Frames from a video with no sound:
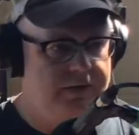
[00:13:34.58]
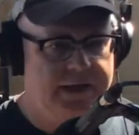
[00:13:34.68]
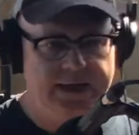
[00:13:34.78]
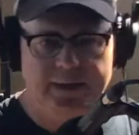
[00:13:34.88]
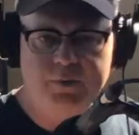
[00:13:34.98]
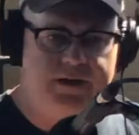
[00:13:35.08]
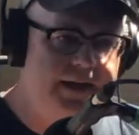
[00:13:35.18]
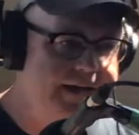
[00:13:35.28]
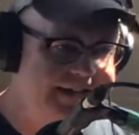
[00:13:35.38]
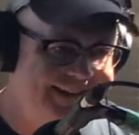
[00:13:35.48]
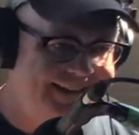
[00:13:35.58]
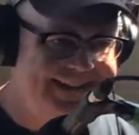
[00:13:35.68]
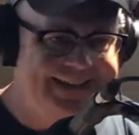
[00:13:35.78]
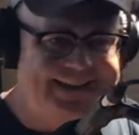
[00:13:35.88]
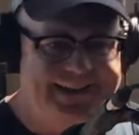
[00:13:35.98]
anybody
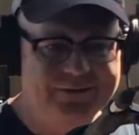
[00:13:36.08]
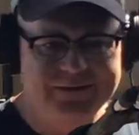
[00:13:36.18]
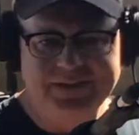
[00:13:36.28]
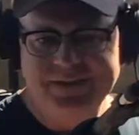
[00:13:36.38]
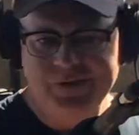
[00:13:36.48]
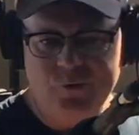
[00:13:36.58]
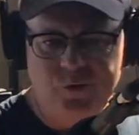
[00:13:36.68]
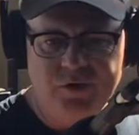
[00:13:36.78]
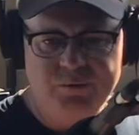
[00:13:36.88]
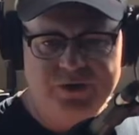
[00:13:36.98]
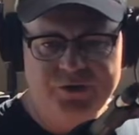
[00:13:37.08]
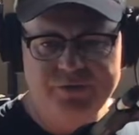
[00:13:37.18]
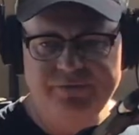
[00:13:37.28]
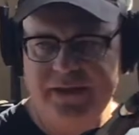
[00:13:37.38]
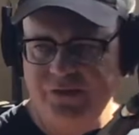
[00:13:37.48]
that was, all the British
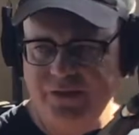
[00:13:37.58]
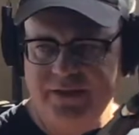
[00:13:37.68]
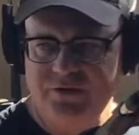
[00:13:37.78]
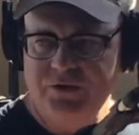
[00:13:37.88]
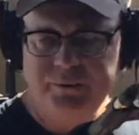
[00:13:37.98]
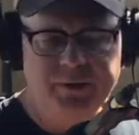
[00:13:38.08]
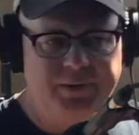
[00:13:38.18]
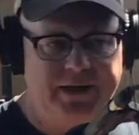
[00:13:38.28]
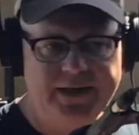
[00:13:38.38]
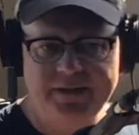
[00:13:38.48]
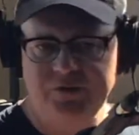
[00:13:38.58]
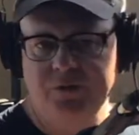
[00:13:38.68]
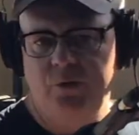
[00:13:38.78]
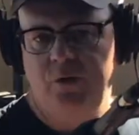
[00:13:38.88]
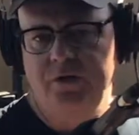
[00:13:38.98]
Invasion guys, Jimmy Page,
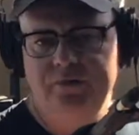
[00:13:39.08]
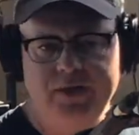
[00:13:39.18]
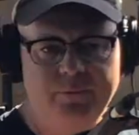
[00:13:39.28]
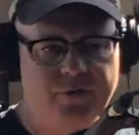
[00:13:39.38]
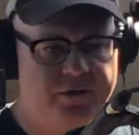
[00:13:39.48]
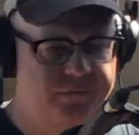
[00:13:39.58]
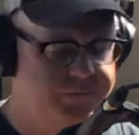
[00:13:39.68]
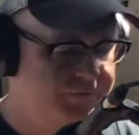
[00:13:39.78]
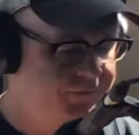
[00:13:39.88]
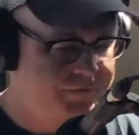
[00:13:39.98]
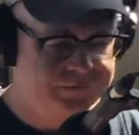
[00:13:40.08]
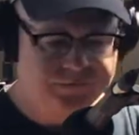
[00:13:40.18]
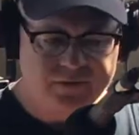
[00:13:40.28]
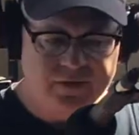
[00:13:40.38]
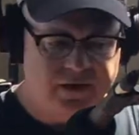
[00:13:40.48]
all of them were,
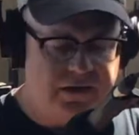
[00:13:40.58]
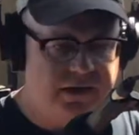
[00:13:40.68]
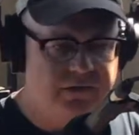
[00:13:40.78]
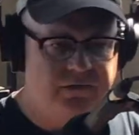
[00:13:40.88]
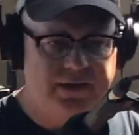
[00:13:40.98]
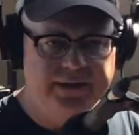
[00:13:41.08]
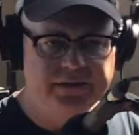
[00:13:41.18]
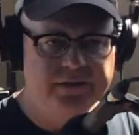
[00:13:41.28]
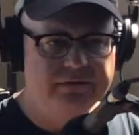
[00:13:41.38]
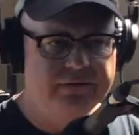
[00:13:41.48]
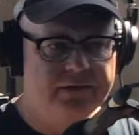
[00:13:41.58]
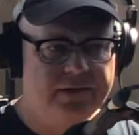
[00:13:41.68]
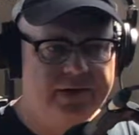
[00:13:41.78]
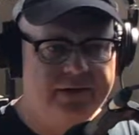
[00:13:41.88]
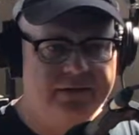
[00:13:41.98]
liked
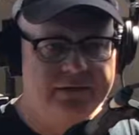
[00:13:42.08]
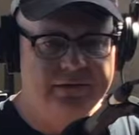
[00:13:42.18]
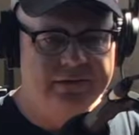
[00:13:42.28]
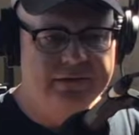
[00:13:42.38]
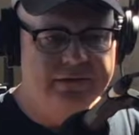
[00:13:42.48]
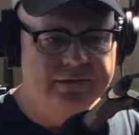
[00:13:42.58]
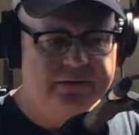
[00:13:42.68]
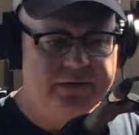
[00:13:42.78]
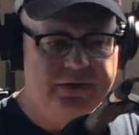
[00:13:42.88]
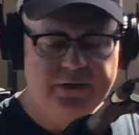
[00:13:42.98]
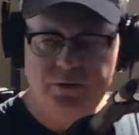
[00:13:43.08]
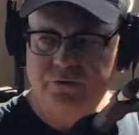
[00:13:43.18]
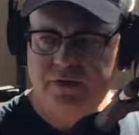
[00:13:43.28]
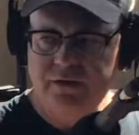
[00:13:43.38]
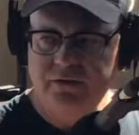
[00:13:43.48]
seeing the old
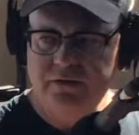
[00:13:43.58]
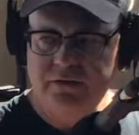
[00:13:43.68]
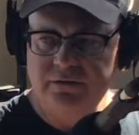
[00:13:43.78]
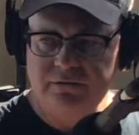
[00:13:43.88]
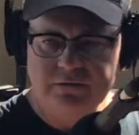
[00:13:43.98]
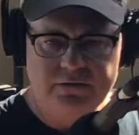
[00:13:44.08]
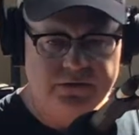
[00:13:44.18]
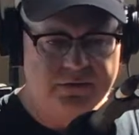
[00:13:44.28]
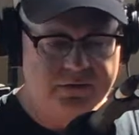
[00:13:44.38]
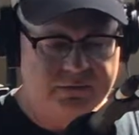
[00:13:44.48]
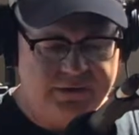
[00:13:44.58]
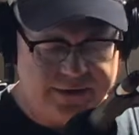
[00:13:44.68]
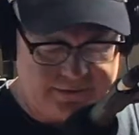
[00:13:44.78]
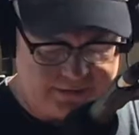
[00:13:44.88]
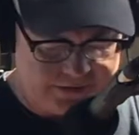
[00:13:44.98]
records and just
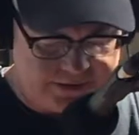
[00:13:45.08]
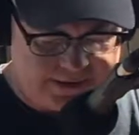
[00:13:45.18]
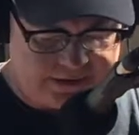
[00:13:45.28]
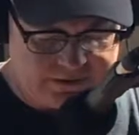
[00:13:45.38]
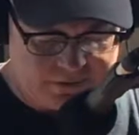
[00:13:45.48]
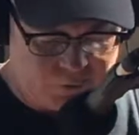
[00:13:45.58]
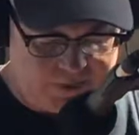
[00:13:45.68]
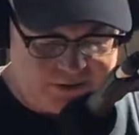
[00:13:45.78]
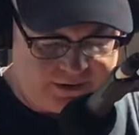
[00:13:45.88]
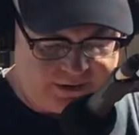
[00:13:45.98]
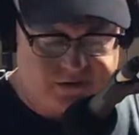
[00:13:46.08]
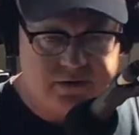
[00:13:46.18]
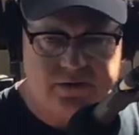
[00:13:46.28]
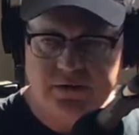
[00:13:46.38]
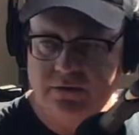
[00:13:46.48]
getting this thing and got, wow, that
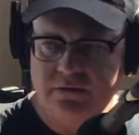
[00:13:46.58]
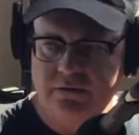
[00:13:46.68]
guitar's.